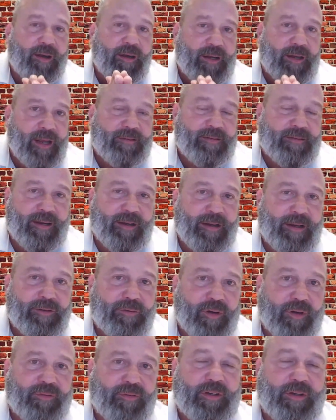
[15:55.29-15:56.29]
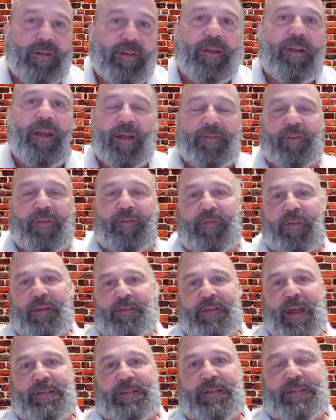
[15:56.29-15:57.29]
get data driven. Have a
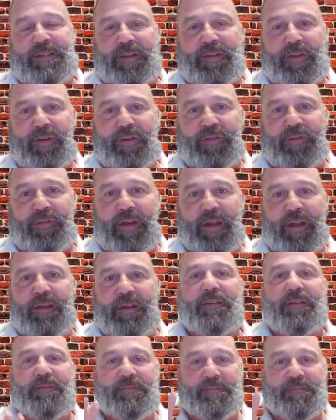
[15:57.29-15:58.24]
fantastic Thursday.